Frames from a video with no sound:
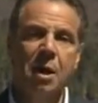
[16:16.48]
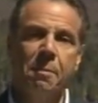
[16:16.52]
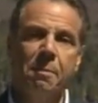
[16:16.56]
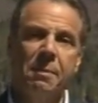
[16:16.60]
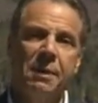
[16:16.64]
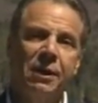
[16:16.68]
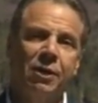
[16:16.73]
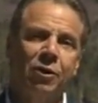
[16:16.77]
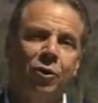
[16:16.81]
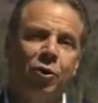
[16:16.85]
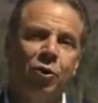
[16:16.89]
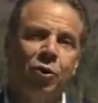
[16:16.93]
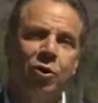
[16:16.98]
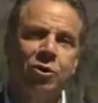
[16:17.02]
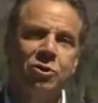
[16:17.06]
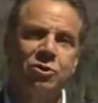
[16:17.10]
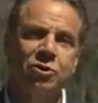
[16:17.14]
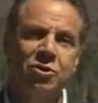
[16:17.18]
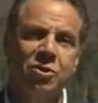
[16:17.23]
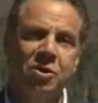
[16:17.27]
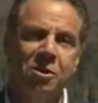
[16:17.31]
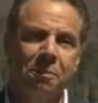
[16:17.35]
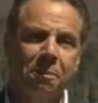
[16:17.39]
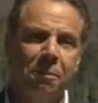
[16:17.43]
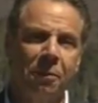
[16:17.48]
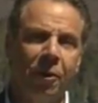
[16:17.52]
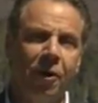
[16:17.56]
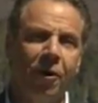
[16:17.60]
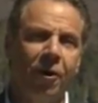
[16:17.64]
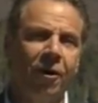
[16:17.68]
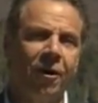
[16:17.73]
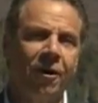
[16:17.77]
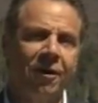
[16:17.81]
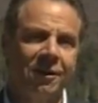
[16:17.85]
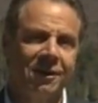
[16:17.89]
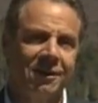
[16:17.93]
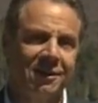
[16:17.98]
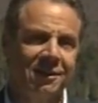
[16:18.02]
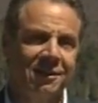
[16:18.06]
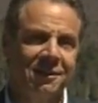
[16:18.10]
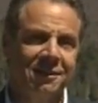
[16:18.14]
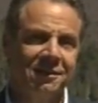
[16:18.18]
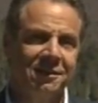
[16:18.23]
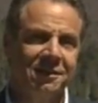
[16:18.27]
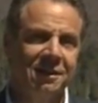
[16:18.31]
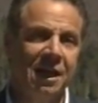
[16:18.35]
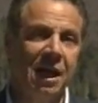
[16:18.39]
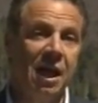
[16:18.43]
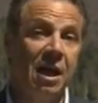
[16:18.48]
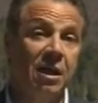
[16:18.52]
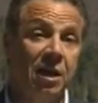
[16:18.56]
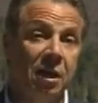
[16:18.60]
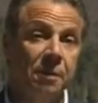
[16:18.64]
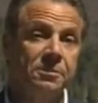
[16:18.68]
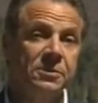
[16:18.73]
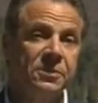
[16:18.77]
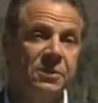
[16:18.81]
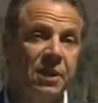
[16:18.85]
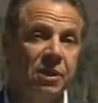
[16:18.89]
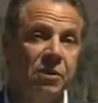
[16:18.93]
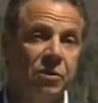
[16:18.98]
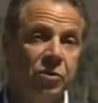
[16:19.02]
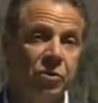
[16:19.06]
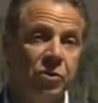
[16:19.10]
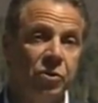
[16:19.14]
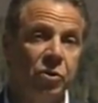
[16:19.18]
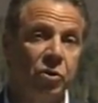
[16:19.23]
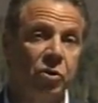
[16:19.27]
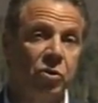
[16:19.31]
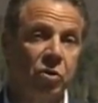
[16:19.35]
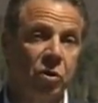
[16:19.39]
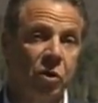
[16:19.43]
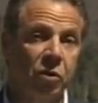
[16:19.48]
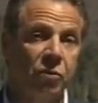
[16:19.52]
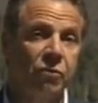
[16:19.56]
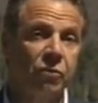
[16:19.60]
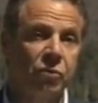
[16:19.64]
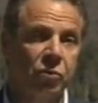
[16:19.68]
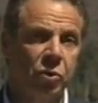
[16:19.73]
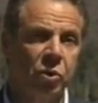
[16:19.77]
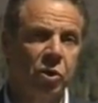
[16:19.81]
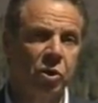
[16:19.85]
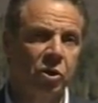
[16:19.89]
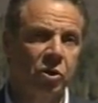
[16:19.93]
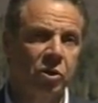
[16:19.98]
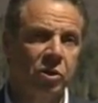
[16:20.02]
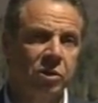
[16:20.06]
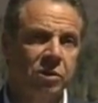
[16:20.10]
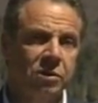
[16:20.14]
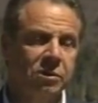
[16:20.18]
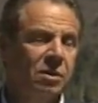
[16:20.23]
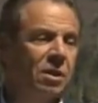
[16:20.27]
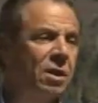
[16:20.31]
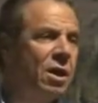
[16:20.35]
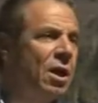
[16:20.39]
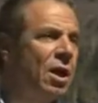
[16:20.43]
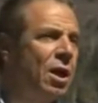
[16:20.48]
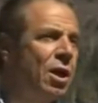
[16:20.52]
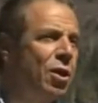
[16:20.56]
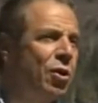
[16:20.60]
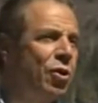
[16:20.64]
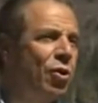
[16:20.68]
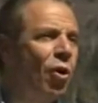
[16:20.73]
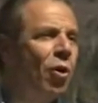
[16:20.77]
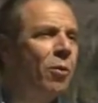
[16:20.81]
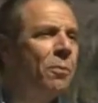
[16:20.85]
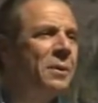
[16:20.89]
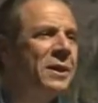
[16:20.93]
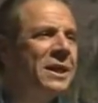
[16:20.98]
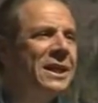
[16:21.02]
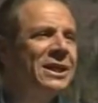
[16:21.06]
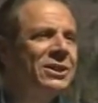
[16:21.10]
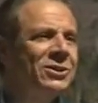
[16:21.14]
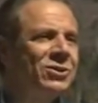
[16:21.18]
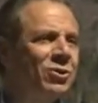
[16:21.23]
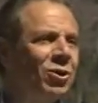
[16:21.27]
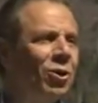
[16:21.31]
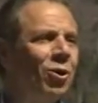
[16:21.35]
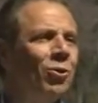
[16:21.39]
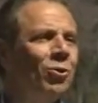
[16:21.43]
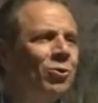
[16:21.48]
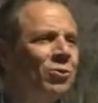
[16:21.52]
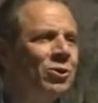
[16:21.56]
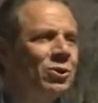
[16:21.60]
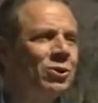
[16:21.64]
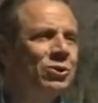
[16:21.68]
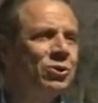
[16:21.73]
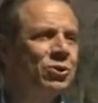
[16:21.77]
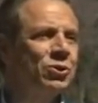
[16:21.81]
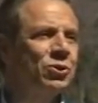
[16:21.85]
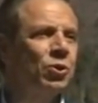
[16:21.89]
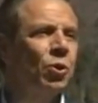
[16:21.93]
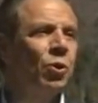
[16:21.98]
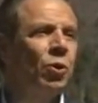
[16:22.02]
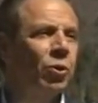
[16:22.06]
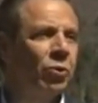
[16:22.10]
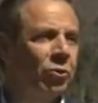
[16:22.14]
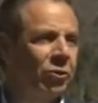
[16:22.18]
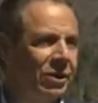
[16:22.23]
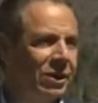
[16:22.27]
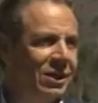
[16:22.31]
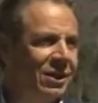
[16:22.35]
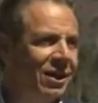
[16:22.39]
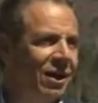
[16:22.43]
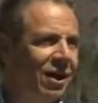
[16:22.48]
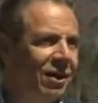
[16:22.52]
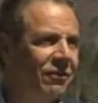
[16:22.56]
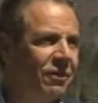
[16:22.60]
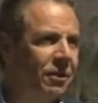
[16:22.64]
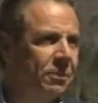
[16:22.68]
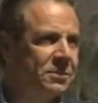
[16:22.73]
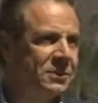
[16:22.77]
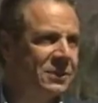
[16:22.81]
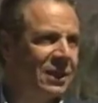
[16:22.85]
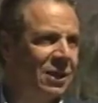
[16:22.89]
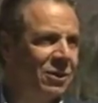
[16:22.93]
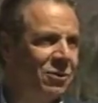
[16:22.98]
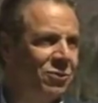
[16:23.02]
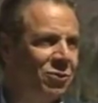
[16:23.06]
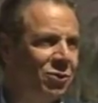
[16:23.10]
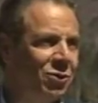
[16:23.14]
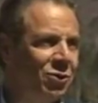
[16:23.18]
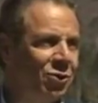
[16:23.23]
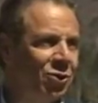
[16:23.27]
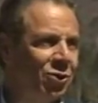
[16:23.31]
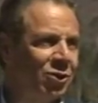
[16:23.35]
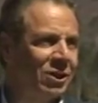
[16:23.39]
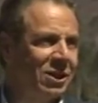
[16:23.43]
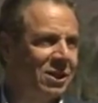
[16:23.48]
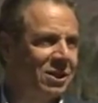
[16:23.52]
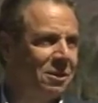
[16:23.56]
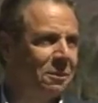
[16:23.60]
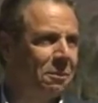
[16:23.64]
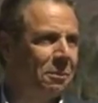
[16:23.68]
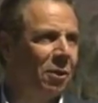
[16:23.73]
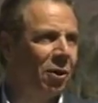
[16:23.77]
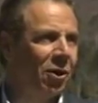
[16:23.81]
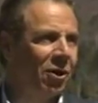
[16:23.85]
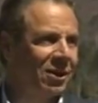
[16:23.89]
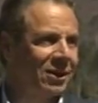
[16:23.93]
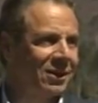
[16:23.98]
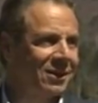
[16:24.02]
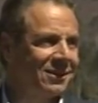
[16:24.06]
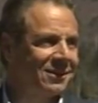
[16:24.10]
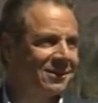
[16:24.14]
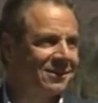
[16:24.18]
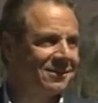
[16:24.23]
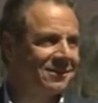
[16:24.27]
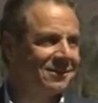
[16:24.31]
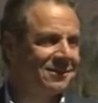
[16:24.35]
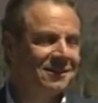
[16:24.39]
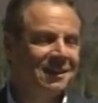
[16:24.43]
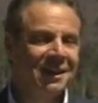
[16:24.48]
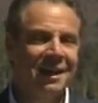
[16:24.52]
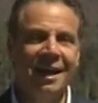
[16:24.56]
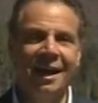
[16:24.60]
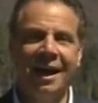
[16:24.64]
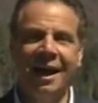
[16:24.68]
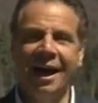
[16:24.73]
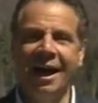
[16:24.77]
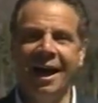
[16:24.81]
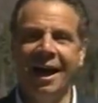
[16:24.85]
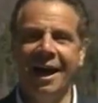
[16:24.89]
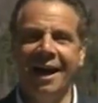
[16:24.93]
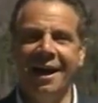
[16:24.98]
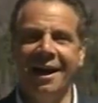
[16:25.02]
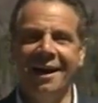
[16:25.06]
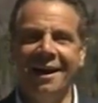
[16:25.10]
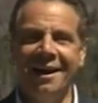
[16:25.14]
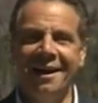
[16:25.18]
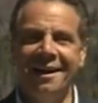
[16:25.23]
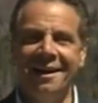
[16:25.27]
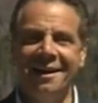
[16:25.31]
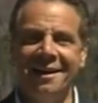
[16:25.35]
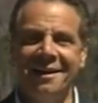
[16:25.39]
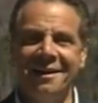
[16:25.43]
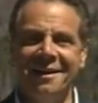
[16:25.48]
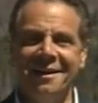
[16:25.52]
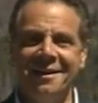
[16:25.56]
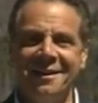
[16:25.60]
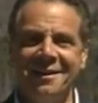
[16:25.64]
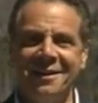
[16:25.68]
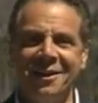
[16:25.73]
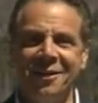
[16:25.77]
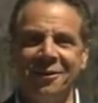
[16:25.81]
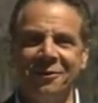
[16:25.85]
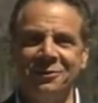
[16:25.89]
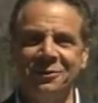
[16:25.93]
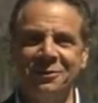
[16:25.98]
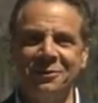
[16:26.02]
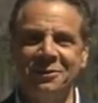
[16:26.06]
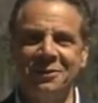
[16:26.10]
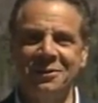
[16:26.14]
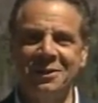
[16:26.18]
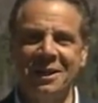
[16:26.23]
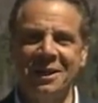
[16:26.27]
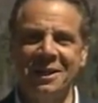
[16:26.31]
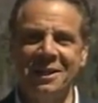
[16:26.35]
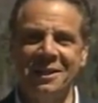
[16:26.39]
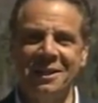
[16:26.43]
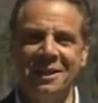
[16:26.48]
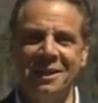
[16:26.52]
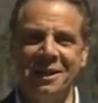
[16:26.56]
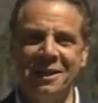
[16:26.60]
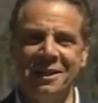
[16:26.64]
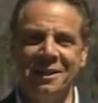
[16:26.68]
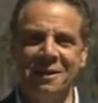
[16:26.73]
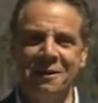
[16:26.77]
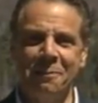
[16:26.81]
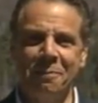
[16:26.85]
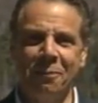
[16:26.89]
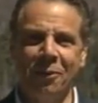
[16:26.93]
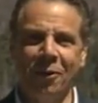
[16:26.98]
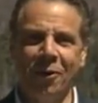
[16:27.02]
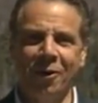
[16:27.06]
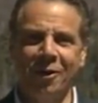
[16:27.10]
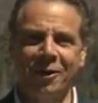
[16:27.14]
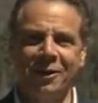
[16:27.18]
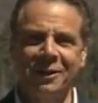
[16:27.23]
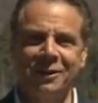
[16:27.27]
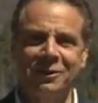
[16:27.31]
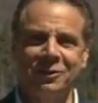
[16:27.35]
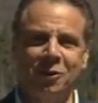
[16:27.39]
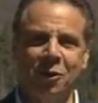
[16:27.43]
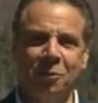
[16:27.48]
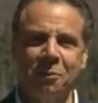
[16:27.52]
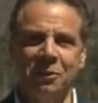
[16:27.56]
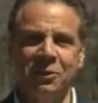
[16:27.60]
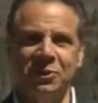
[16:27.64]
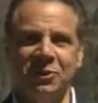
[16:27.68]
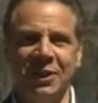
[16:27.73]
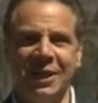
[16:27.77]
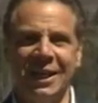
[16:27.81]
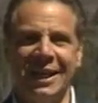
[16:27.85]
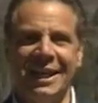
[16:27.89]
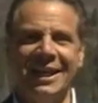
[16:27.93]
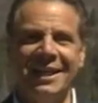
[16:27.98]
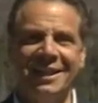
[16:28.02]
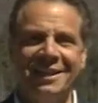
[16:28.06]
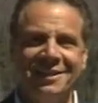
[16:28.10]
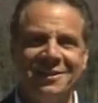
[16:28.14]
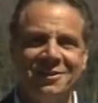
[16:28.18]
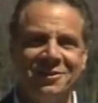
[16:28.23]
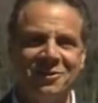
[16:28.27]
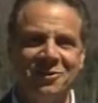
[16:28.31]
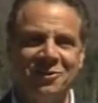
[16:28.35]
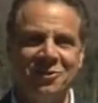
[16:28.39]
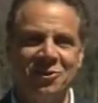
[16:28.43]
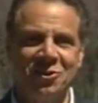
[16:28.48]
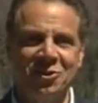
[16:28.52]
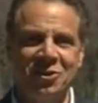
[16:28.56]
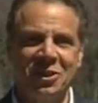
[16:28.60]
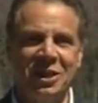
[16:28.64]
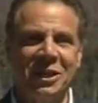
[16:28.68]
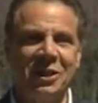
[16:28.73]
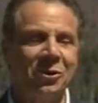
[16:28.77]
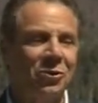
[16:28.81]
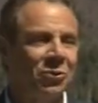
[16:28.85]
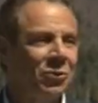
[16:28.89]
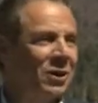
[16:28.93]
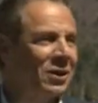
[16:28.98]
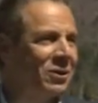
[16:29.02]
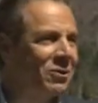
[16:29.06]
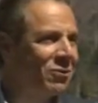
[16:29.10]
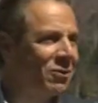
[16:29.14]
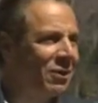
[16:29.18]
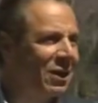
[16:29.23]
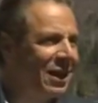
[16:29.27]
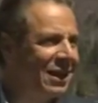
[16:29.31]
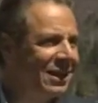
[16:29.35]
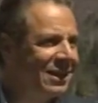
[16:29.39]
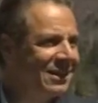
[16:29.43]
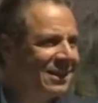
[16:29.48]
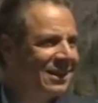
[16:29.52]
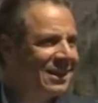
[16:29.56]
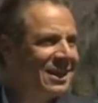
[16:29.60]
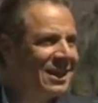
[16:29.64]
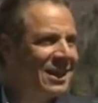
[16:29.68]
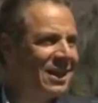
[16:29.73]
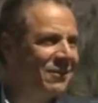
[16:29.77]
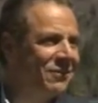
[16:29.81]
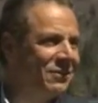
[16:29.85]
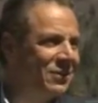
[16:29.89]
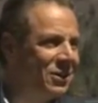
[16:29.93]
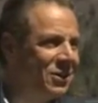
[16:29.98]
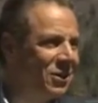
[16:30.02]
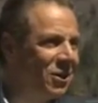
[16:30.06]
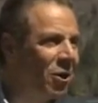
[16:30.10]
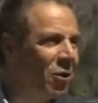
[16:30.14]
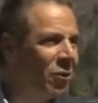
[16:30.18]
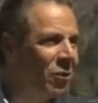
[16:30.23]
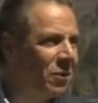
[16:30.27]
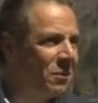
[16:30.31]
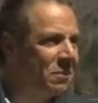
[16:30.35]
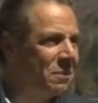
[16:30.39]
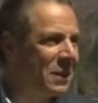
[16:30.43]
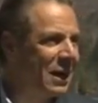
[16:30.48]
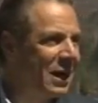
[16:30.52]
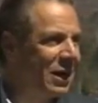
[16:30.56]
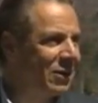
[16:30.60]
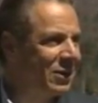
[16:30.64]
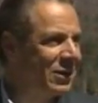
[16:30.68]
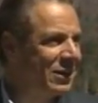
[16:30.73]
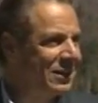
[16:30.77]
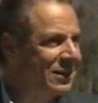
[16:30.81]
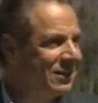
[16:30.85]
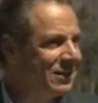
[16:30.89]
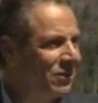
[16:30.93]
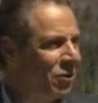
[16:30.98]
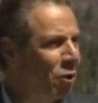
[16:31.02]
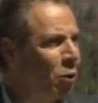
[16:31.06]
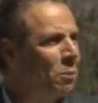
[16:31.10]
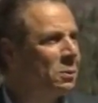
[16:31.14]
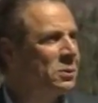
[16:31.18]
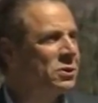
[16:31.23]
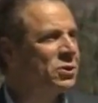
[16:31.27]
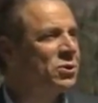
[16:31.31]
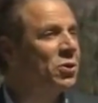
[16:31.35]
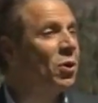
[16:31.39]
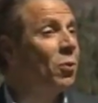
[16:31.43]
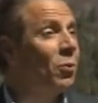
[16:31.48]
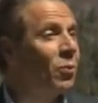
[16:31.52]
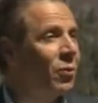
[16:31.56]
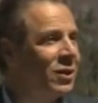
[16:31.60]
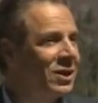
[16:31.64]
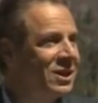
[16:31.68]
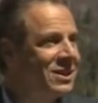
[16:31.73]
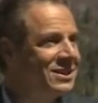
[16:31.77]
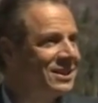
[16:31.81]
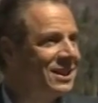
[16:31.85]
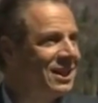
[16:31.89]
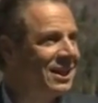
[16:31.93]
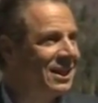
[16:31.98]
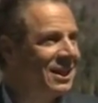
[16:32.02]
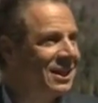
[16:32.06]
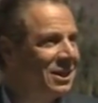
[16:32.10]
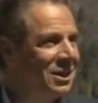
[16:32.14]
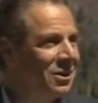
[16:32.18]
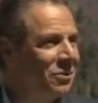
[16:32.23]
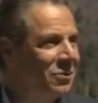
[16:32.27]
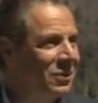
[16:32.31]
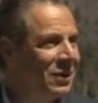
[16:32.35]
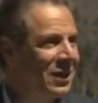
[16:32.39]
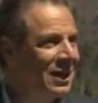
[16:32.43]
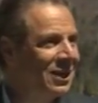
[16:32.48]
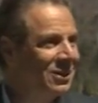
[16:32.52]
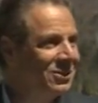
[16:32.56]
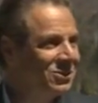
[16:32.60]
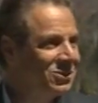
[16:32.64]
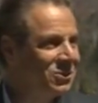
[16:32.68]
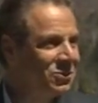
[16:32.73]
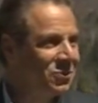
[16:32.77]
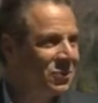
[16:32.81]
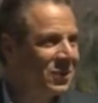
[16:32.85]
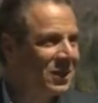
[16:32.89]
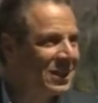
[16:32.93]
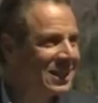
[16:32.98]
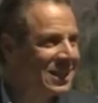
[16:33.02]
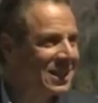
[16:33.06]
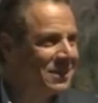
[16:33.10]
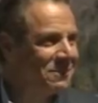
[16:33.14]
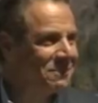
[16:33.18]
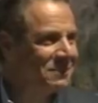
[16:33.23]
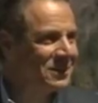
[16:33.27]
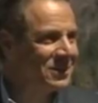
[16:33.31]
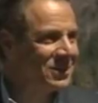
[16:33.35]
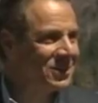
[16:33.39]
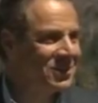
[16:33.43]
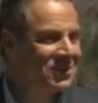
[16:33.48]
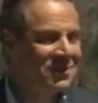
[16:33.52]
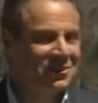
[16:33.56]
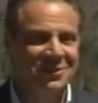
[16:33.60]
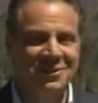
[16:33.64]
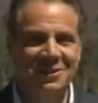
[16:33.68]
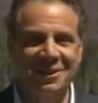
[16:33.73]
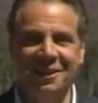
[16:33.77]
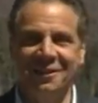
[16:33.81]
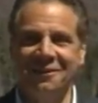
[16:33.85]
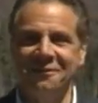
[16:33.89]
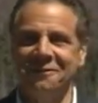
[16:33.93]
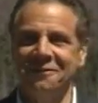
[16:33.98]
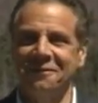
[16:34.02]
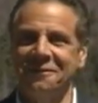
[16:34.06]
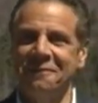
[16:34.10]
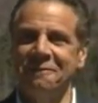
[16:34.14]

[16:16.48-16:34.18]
Because the park and upstate New York overall, nobody has told the story of upstate New York and the park. You know, see, the park is almost a hidden secret, right? If you know about it, you almost don't want to tell anyone else. You want to keep it to yourself.